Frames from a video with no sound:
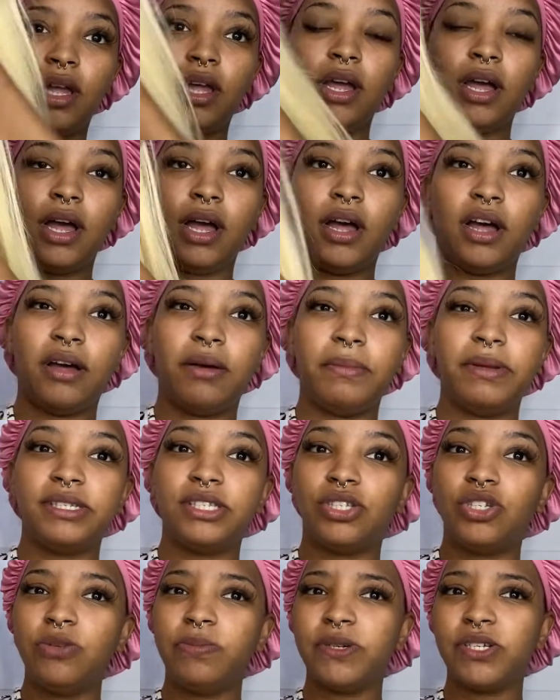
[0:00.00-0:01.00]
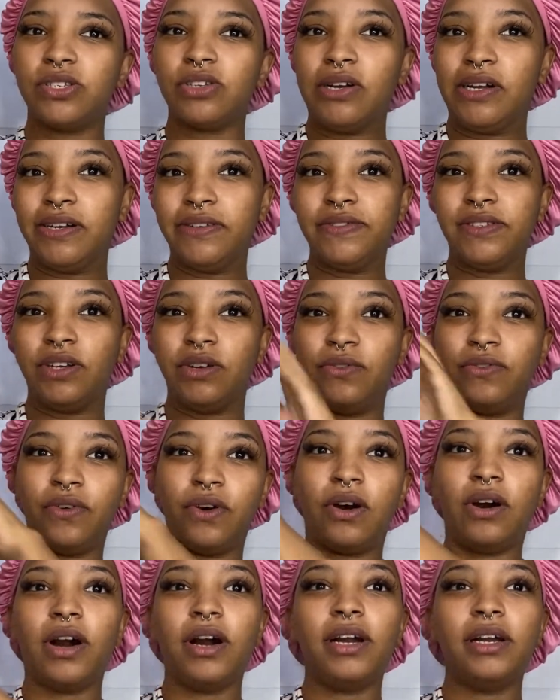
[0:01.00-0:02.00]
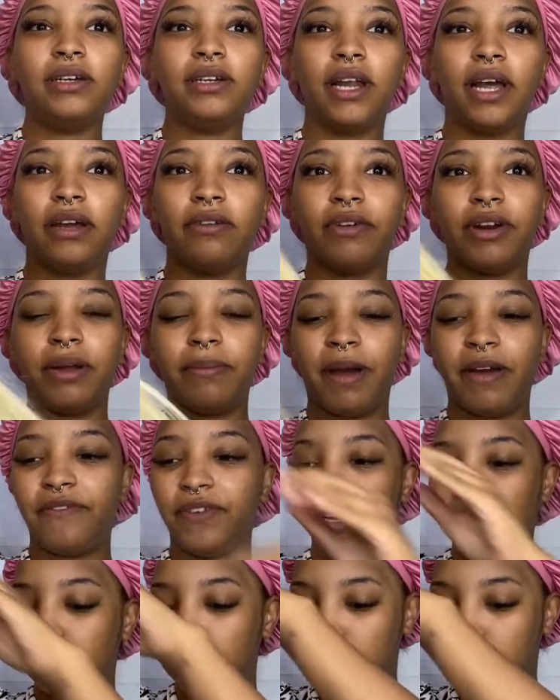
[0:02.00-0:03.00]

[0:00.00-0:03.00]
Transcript: Um, super soft so far, like running my fingers